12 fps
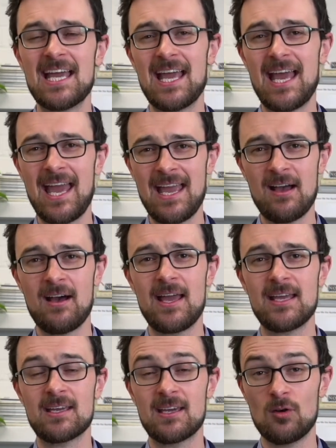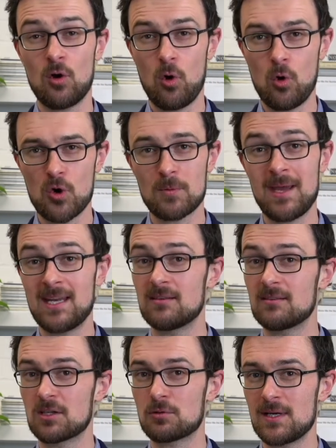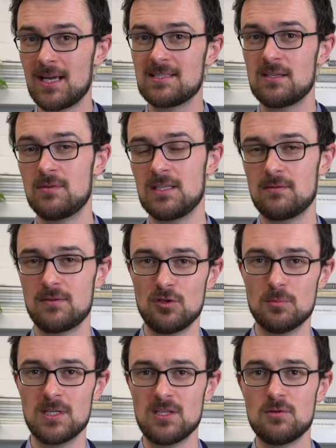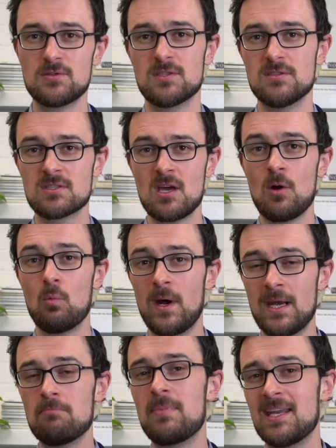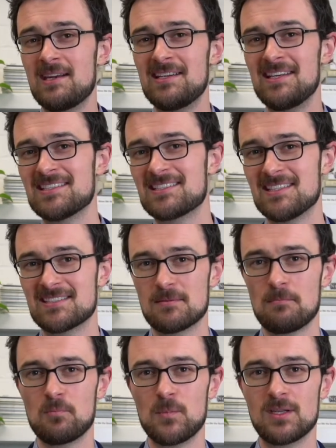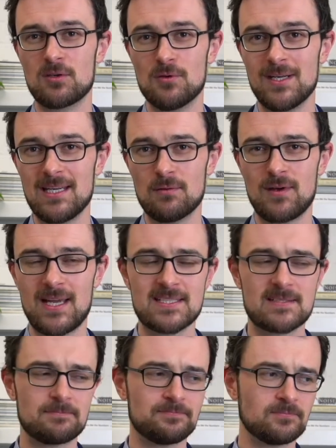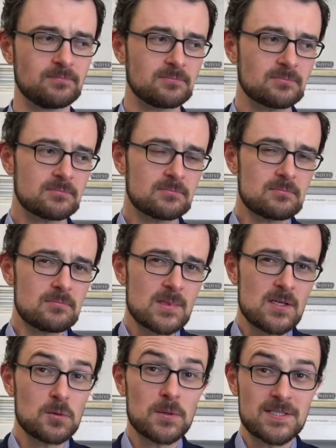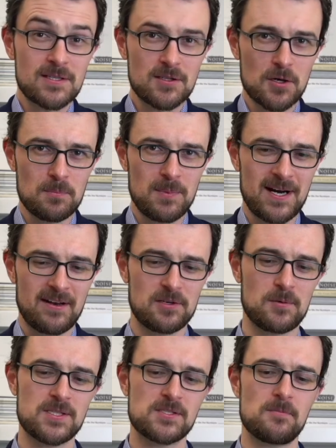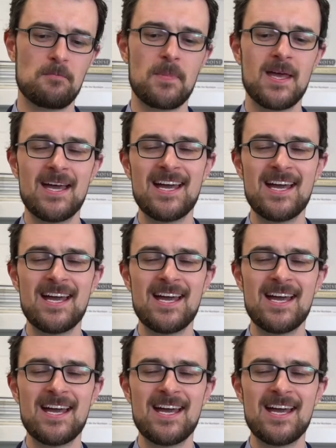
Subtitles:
AI can augment the creativity of human users when embedded in a system with a good interface. So what's the third part of the question?